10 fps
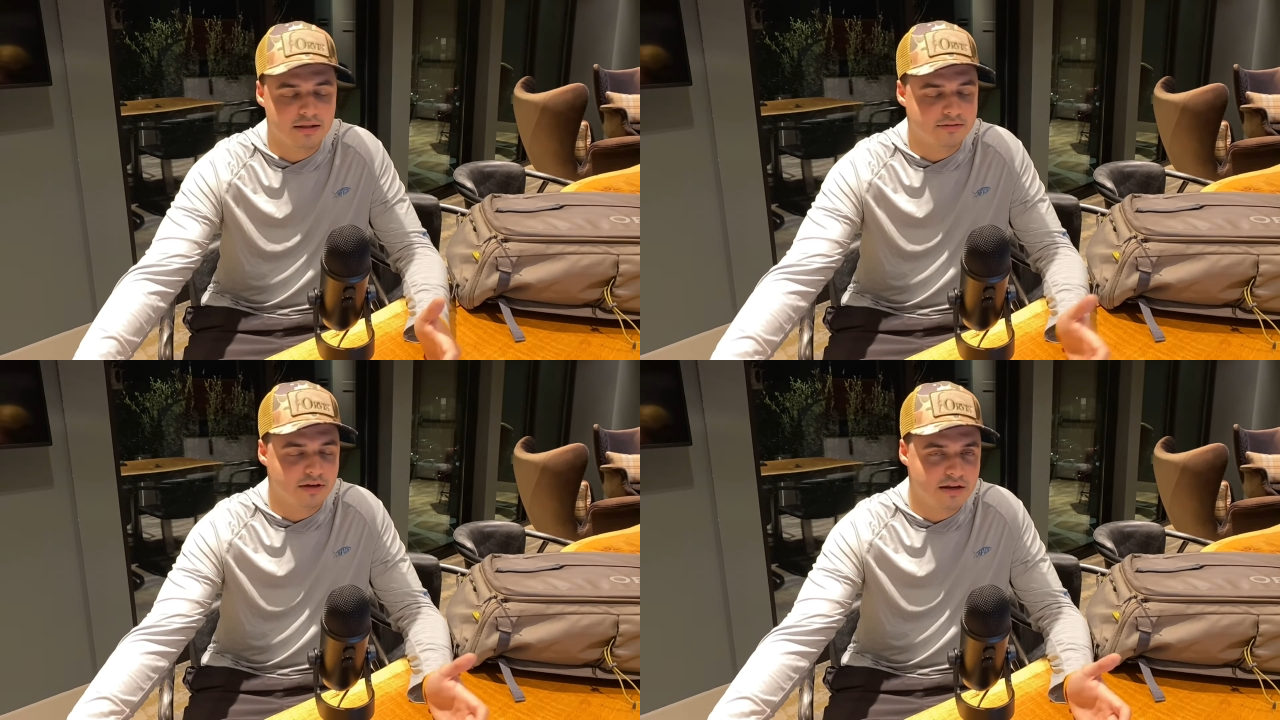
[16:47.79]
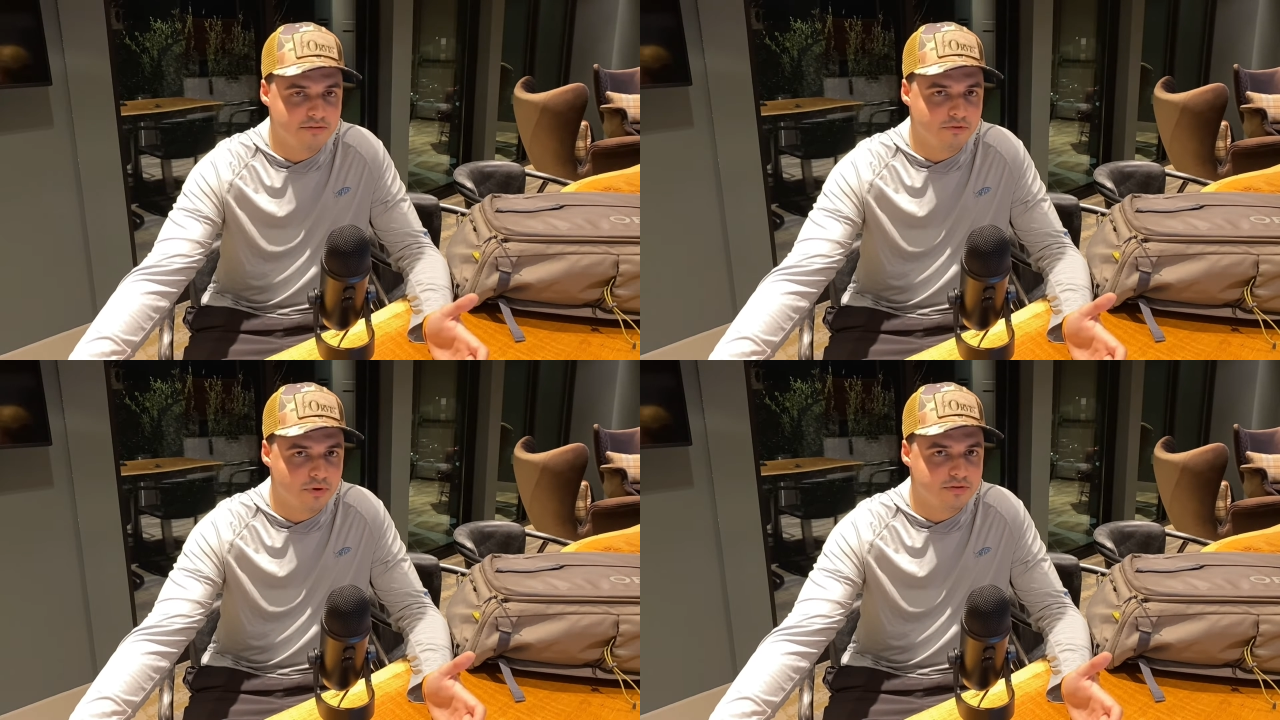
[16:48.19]
That's going to
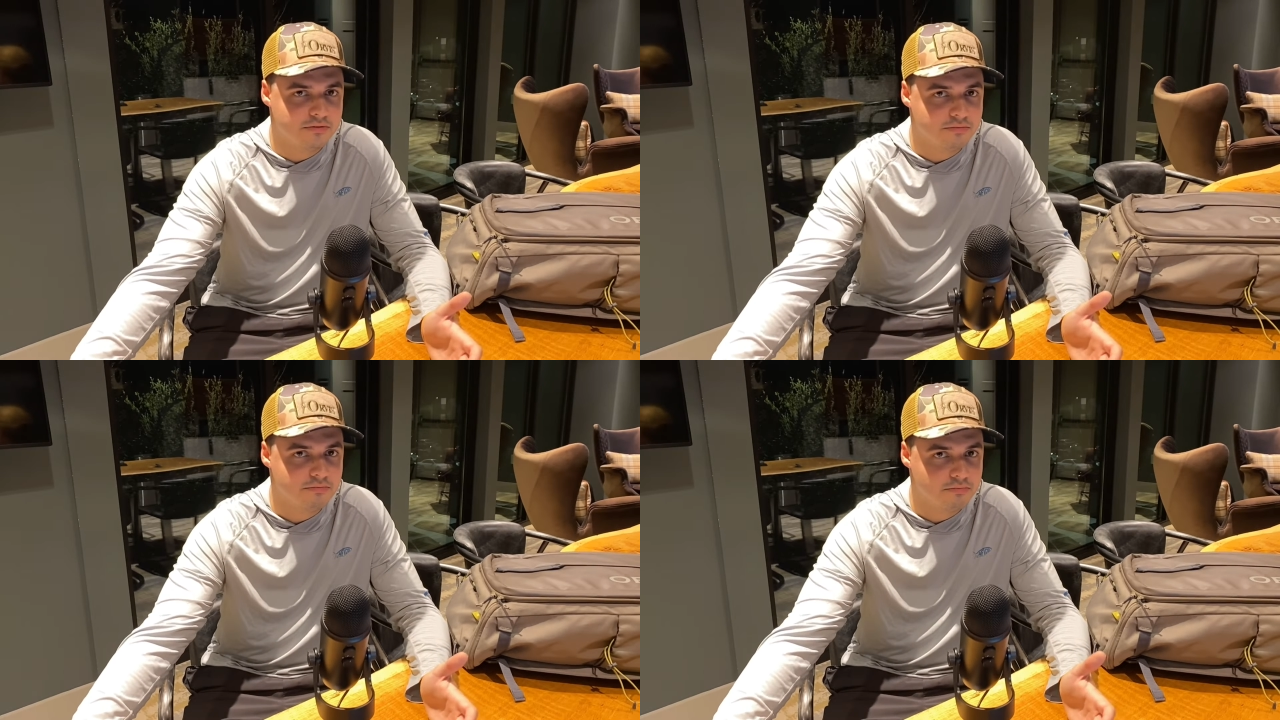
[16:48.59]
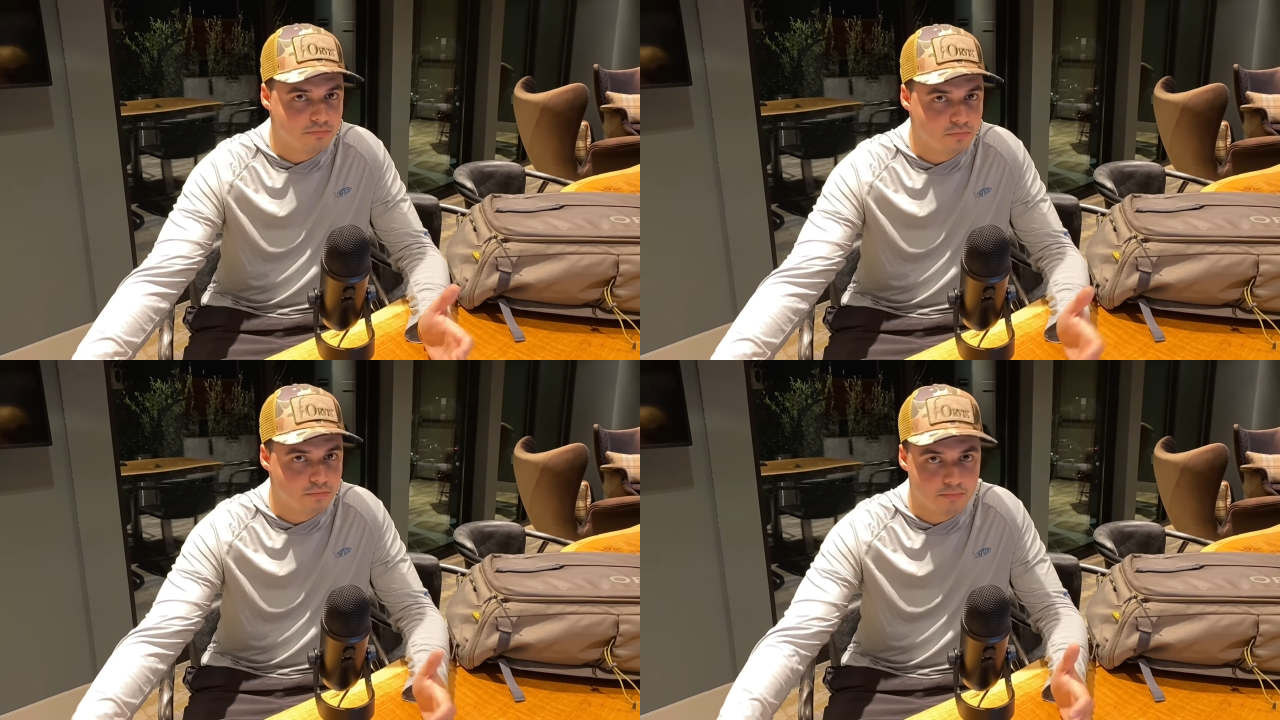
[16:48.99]
influence
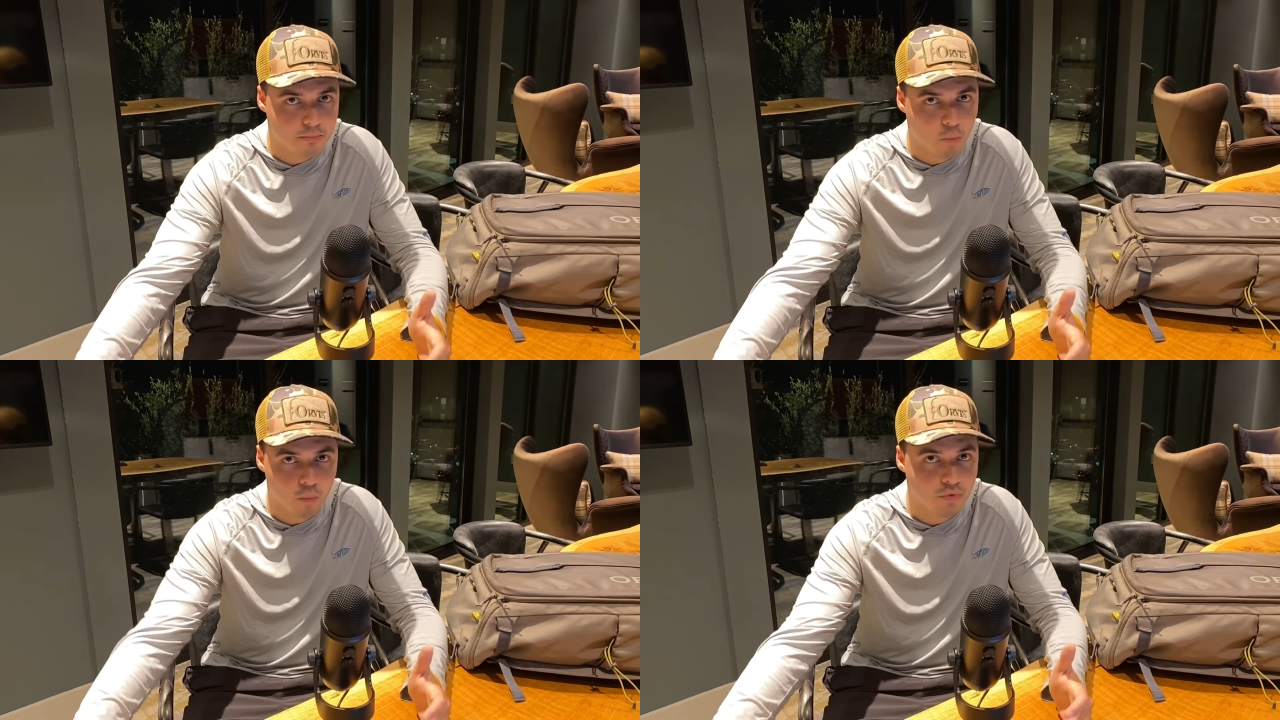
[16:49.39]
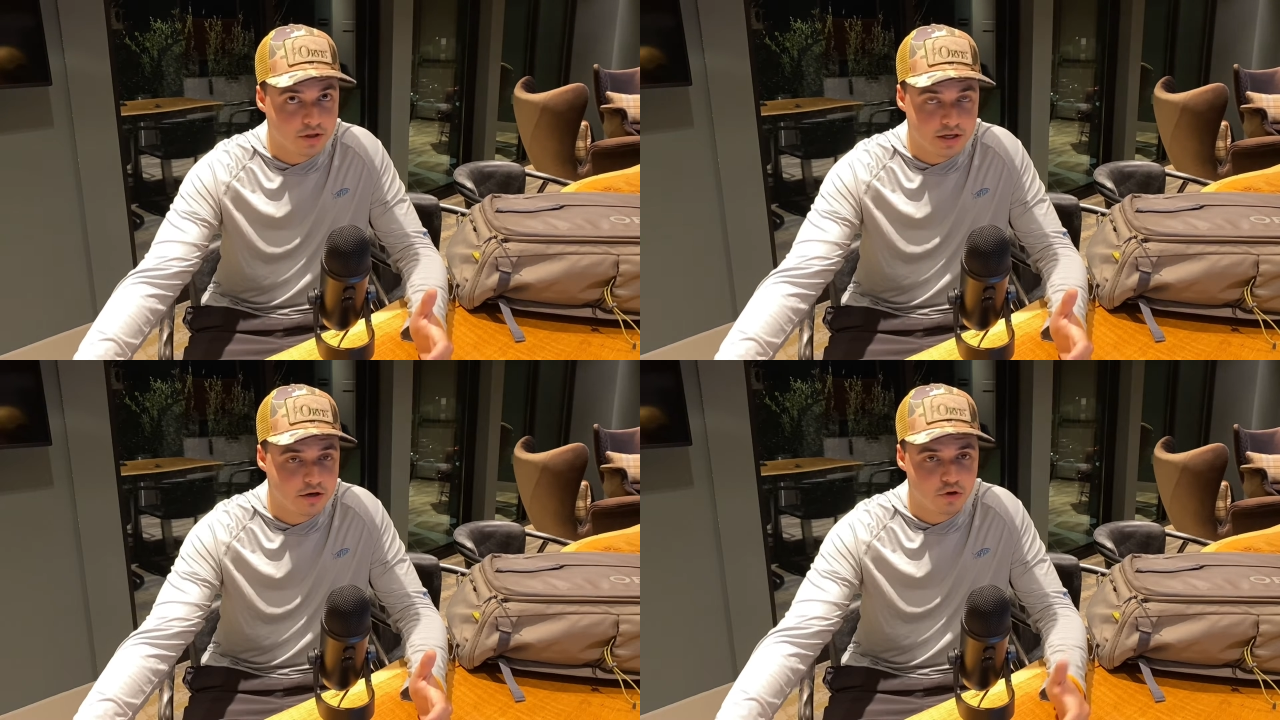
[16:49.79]

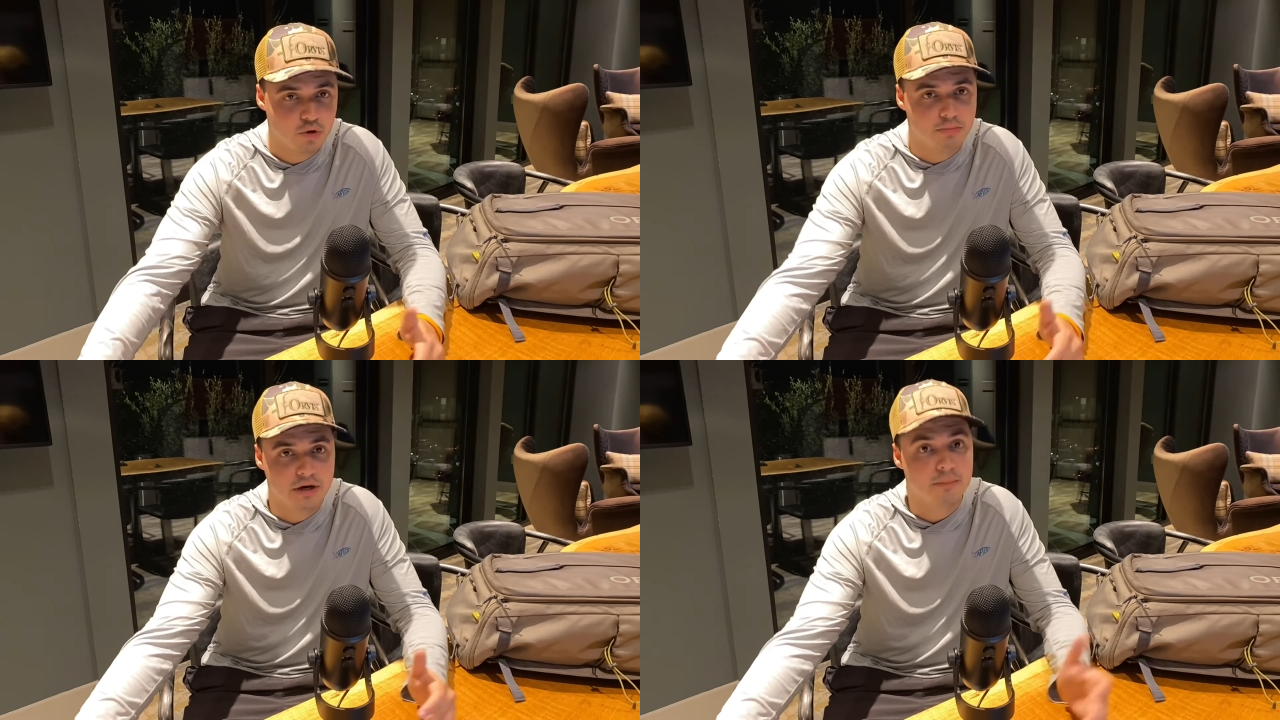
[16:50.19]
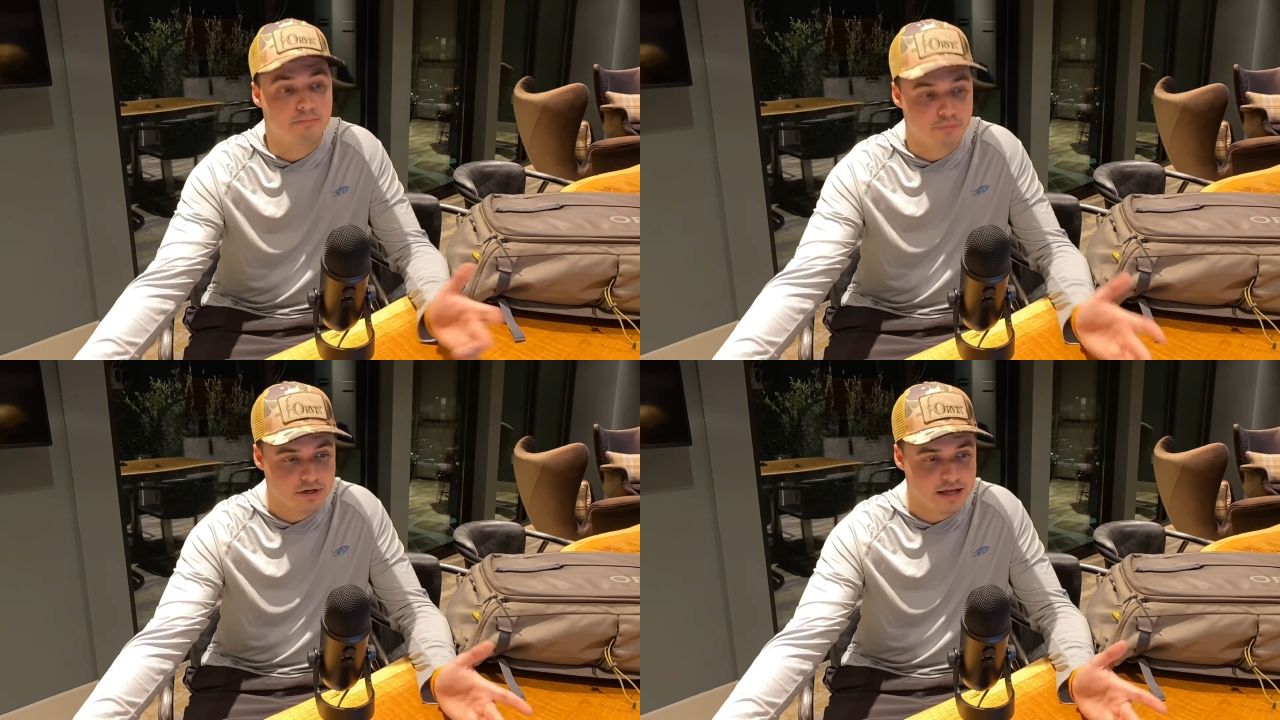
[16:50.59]
the gear you bring
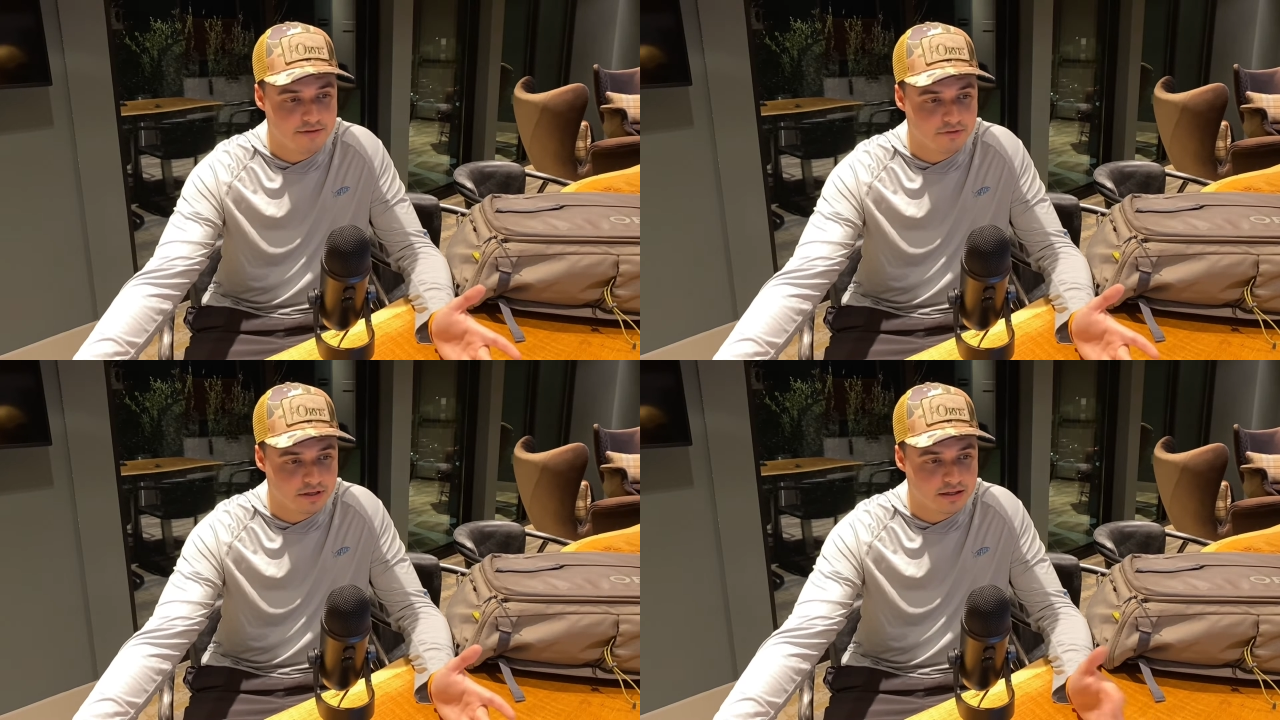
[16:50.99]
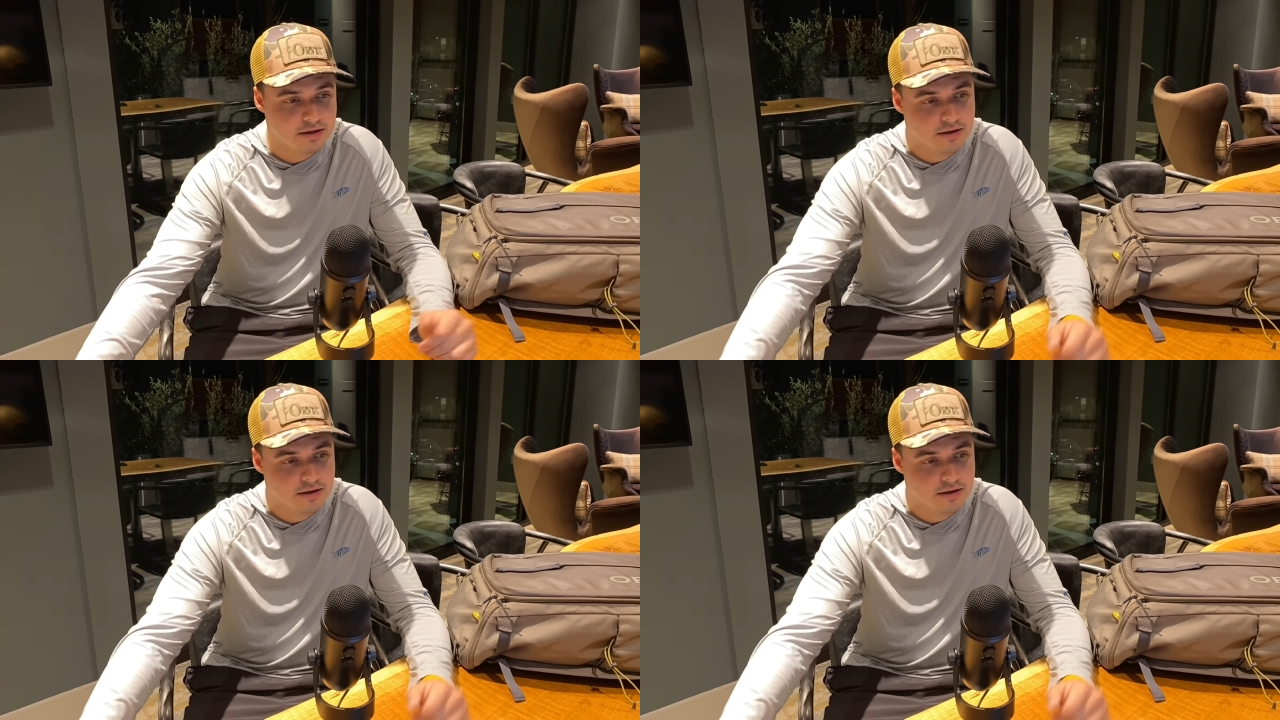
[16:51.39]
pretty heavily.